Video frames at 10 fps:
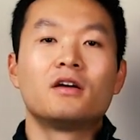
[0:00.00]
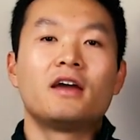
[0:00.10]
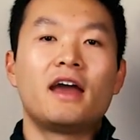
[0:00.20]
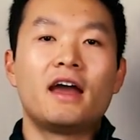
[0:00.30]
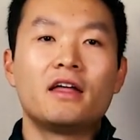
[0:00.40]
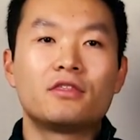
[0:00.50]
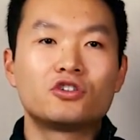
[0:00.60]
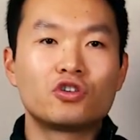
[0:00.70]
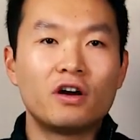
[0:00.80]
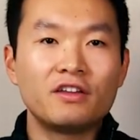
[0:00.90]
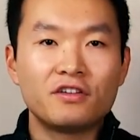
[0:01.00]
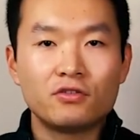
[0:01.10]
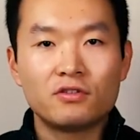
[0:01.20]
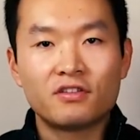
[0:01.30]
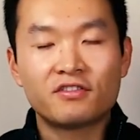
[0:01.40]
And the choice that
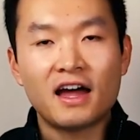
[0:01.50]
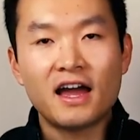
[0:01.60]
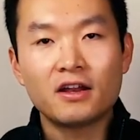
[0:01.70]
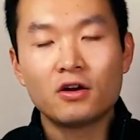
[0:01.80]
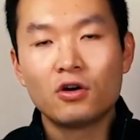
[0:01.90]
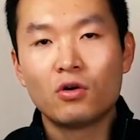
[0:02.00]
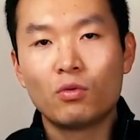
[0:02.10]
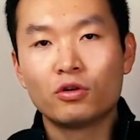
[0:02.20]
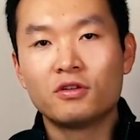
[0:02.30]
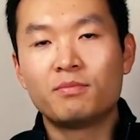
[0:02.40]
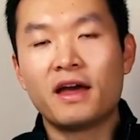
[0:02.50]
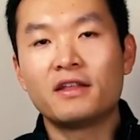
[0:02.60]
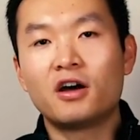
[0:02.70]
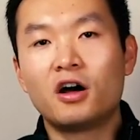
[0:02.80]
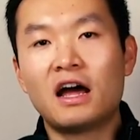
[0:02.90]
you decide will
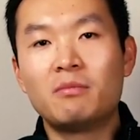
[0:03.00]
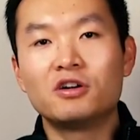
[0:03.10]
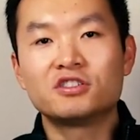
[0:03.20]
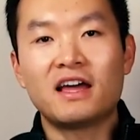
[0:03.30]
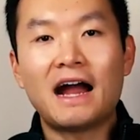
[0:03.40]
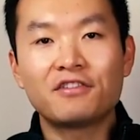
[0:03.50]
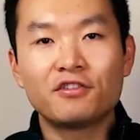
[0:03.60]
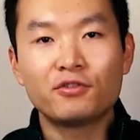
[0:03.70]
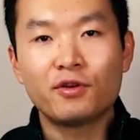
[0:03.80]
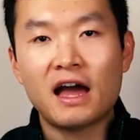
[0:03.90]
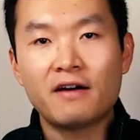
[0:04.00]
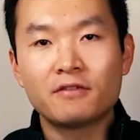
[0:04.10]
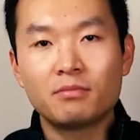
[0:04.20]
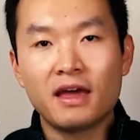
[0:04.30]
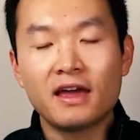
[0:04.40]
depend on how much taxes you have
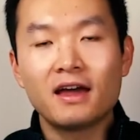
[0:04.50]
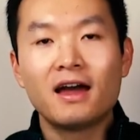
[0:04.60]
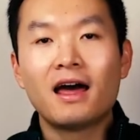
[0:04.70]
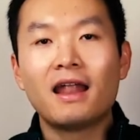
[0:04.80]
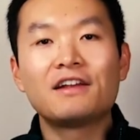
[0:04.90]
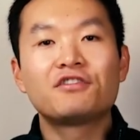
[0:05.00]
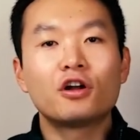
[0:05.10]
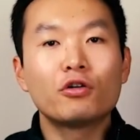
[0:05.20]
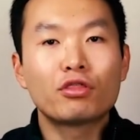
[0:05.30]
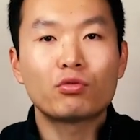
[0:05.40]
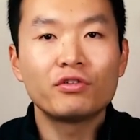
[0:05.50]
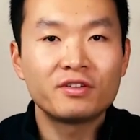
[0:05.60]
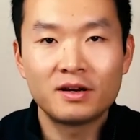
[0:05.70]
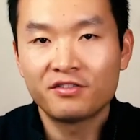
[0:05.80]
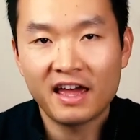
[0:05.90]
to pay. Let's go through
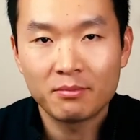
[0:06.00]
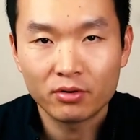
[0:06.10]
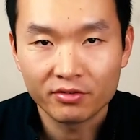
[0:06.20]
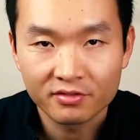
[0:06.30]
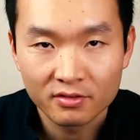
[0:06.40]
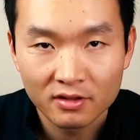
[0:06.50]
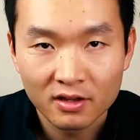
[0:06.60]
some examples.